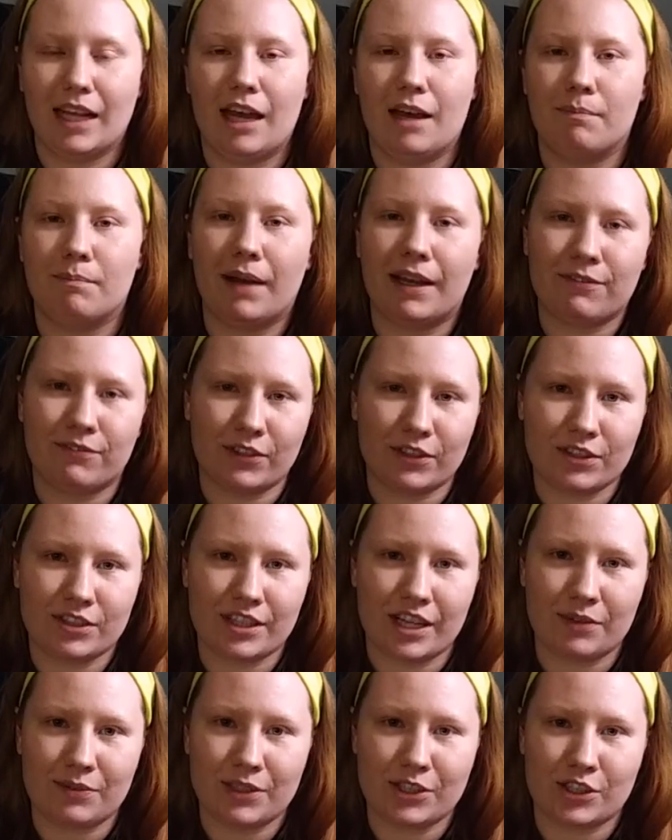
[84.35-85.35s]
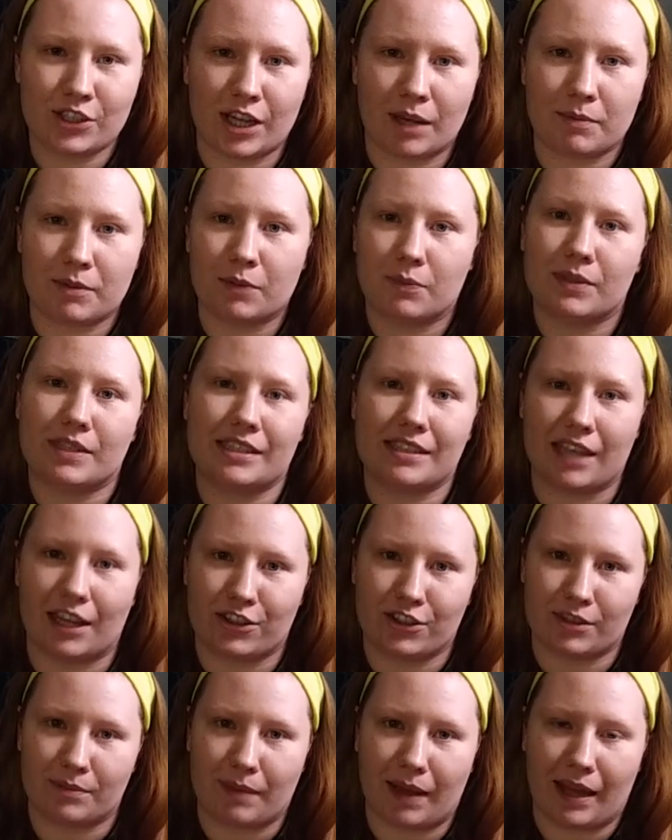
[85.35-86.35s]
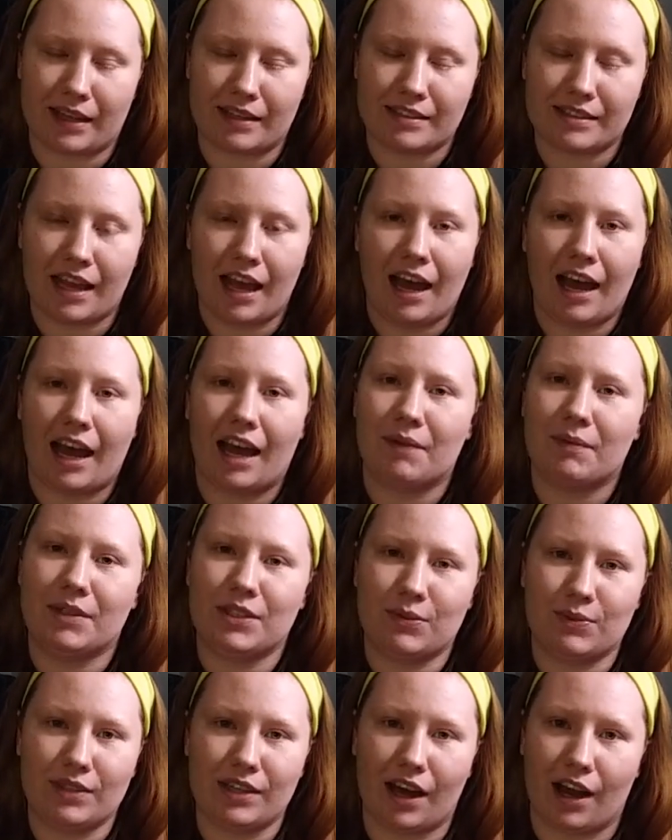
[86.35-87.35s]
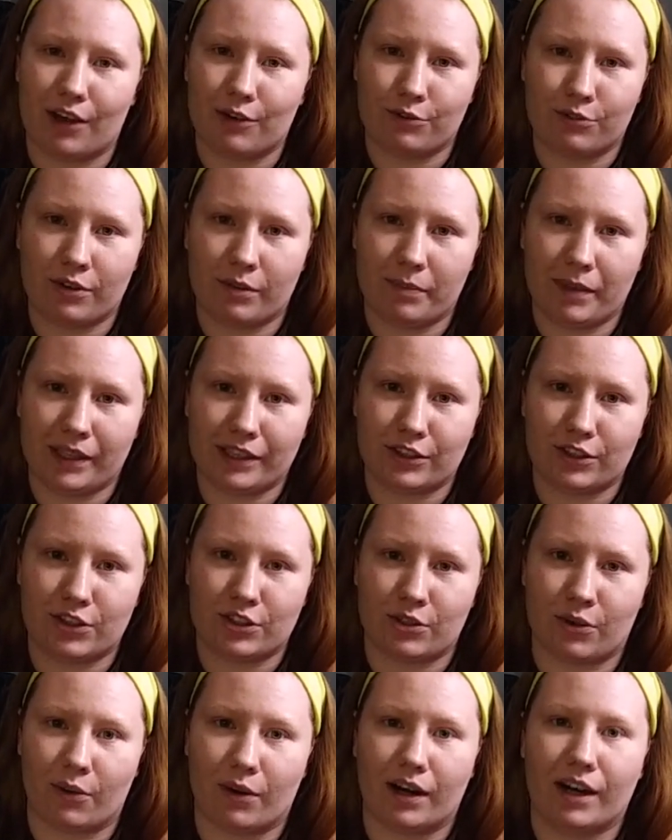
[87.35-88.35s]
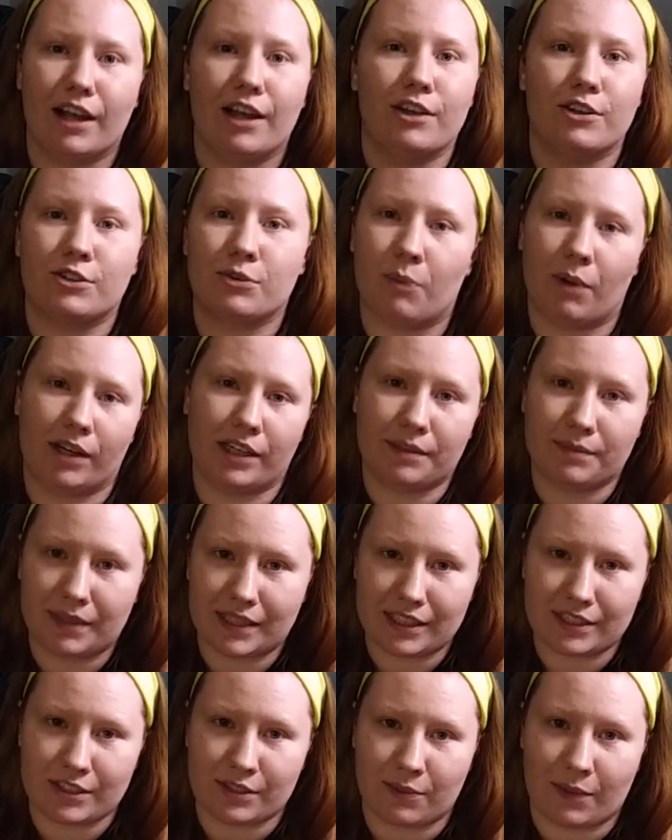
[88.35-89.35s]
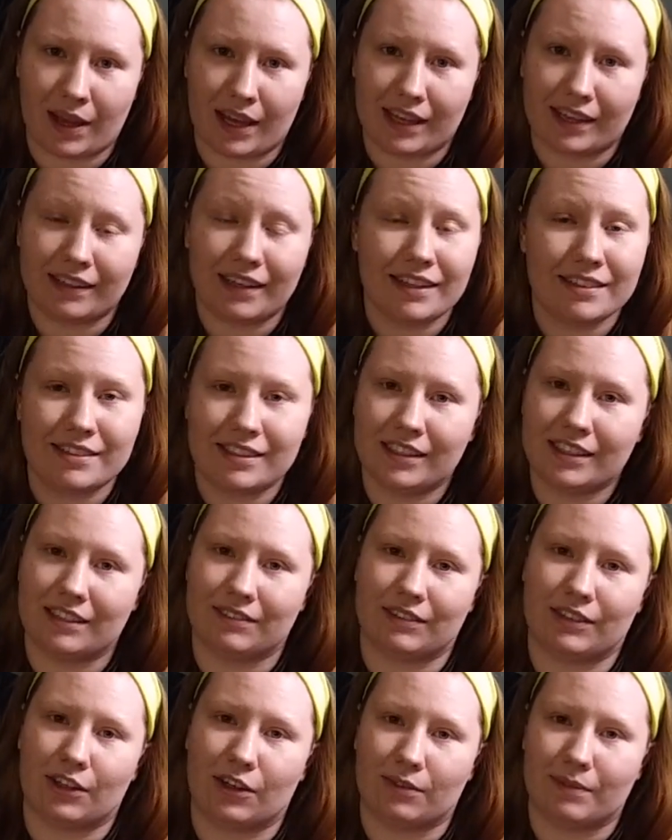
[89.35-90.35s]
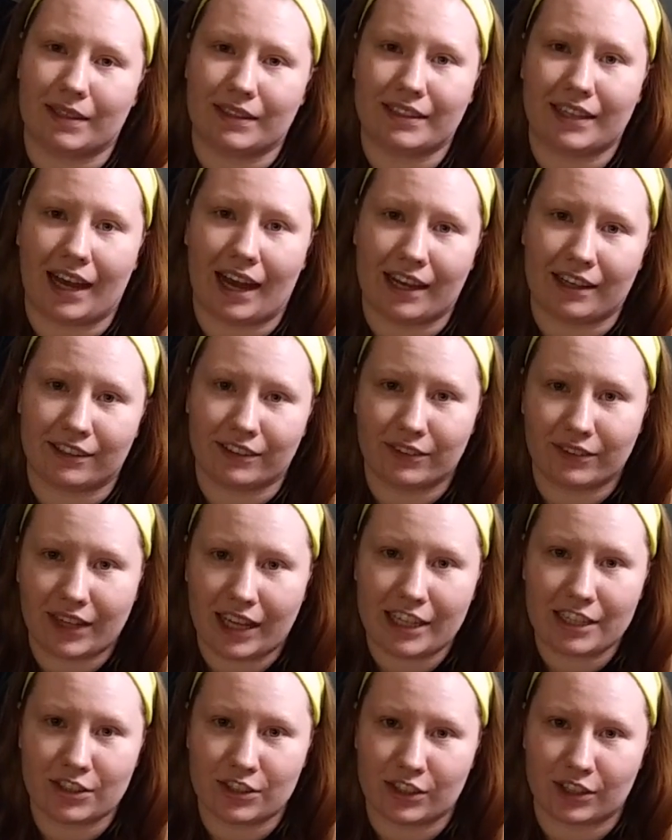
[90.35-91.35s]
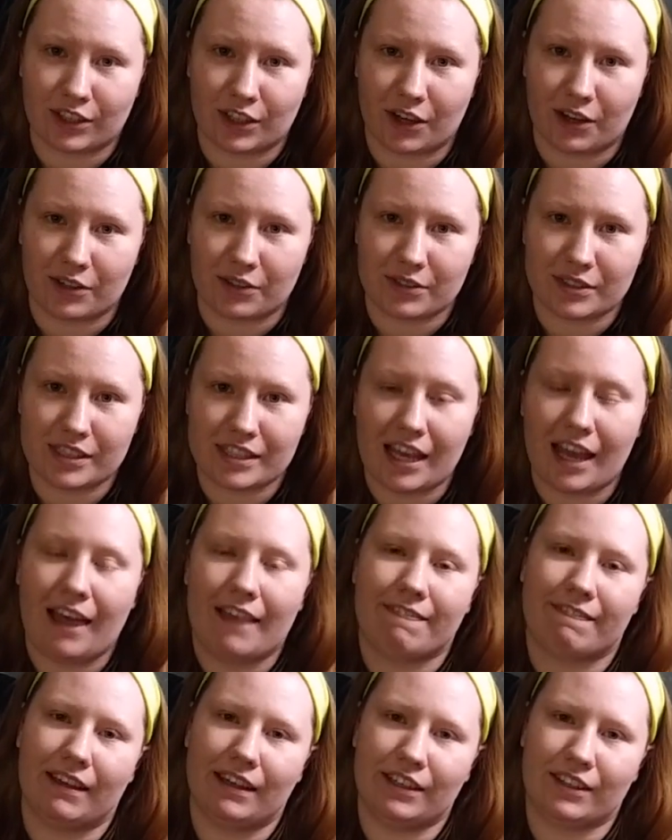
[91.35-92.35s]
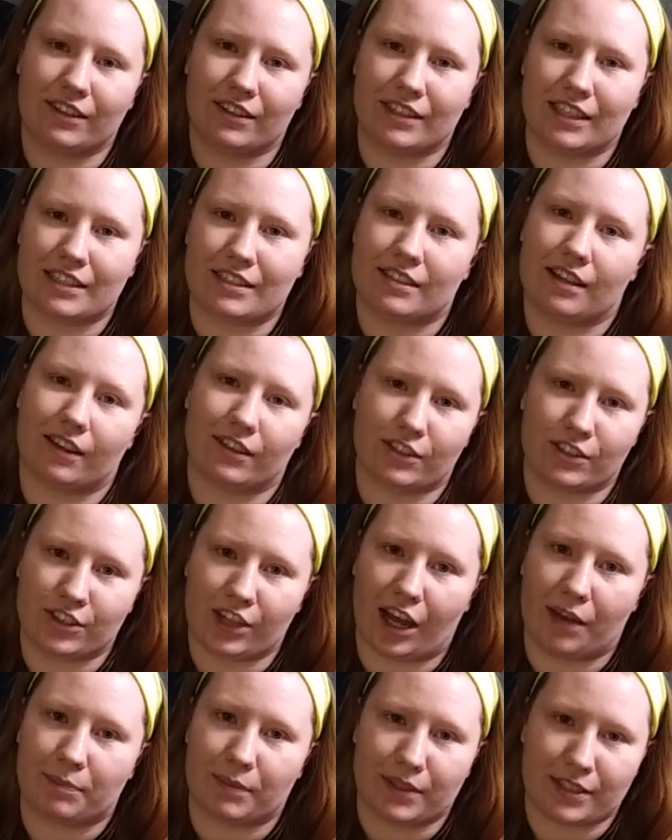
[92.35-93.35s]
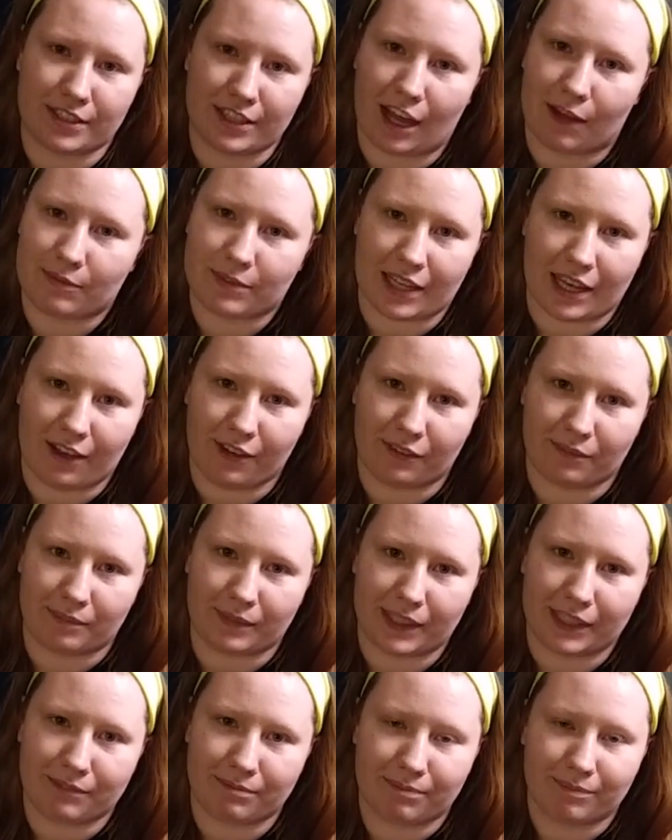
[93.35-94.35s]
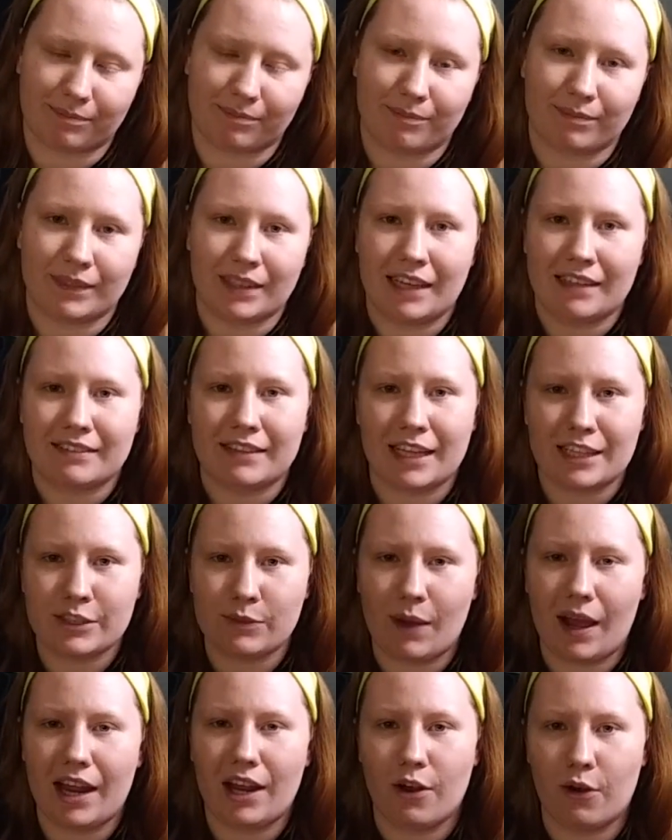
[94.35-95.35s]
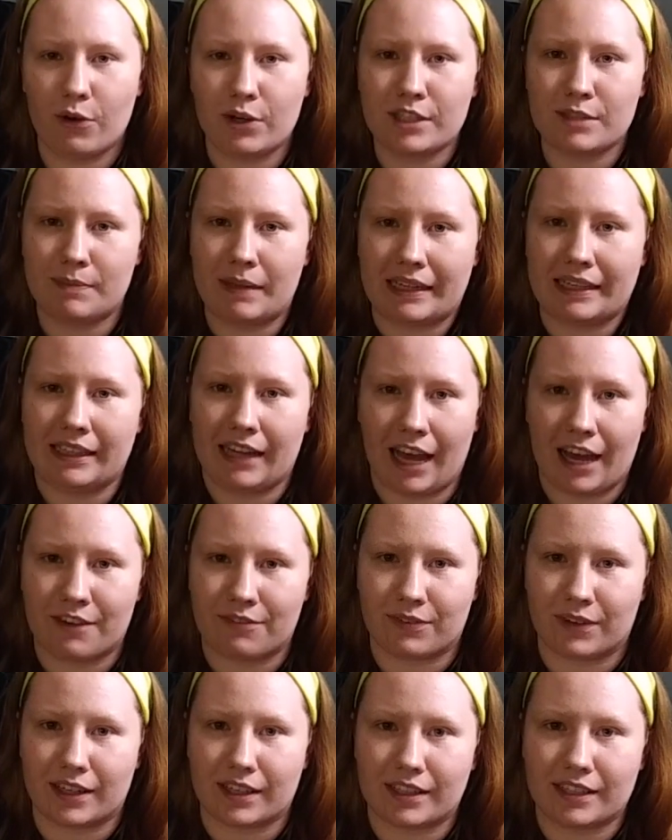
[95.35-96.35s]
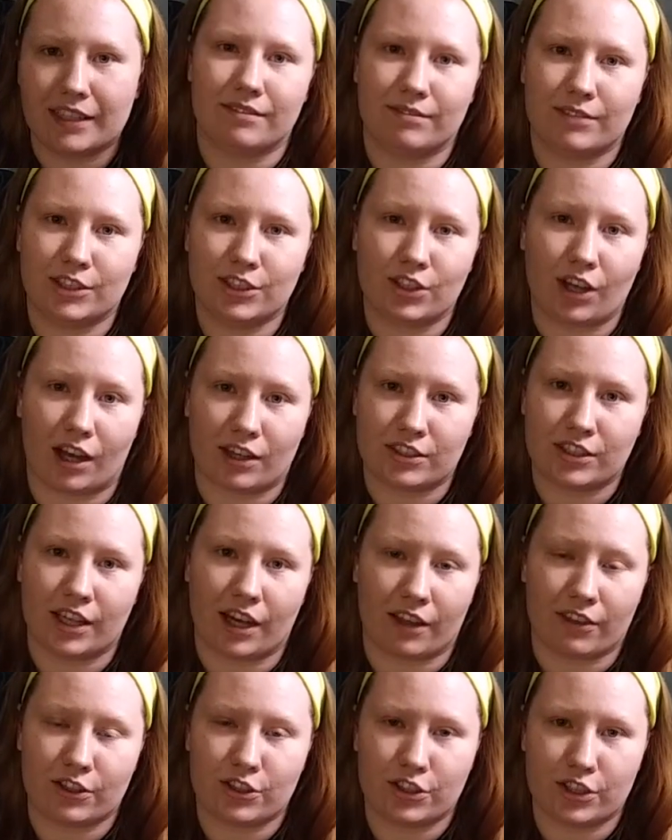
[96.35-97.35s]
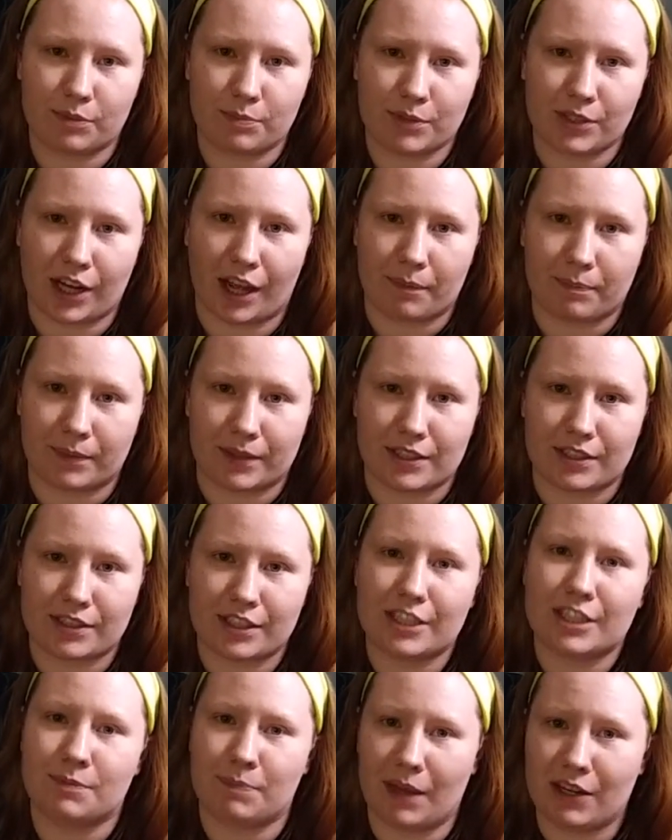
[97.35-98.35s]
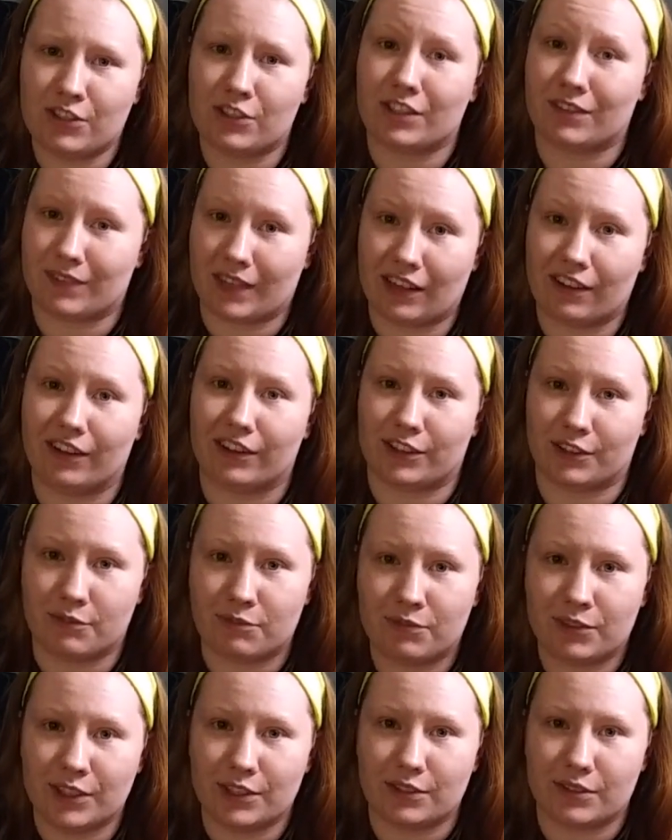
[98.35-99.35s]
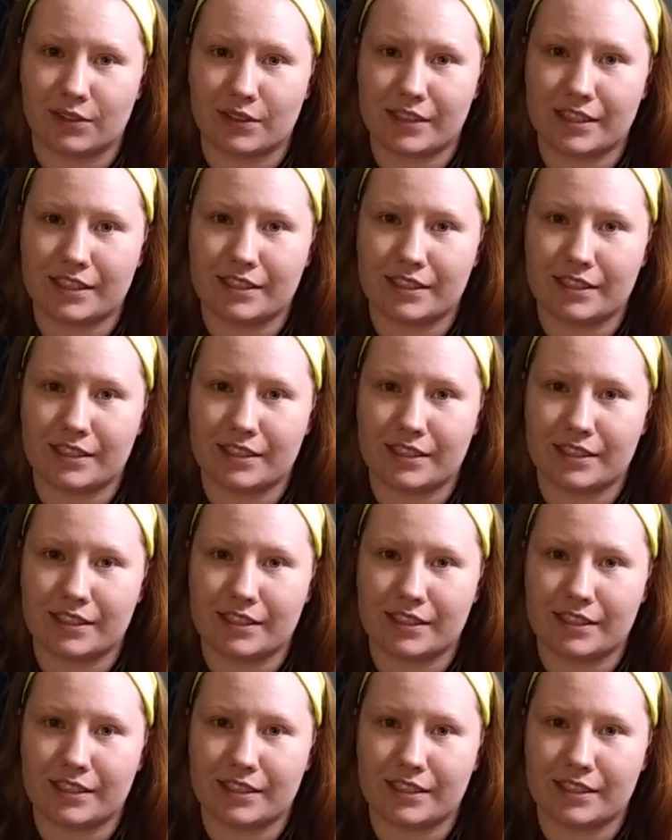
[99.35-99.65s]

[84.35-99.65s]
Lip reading: My first day with Shipt was such a mess. I went to an unfamiliar store 20 minutes away and I didn't even know about the aisle location codes. Thank goodness another shopper stopped to help me. That's why I always make an effort to talk to other Shipt shoppers, especially if they look confused.